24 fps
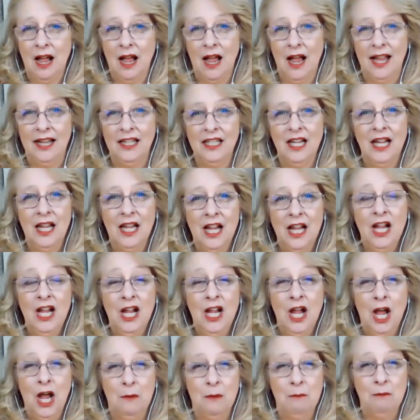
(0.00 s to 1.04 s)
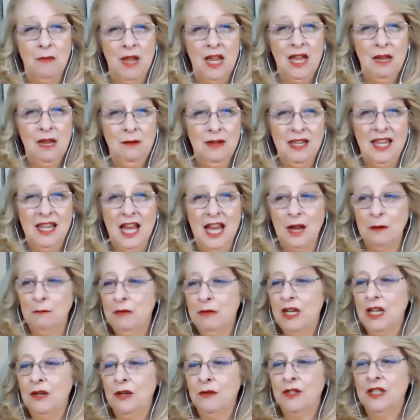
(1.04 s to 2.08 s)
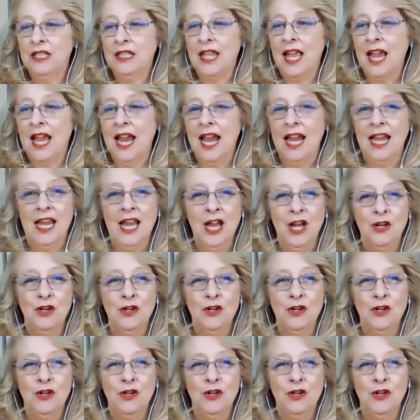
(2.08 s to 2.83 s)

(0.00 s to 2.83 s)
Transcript: not. And maybe the ambiguous they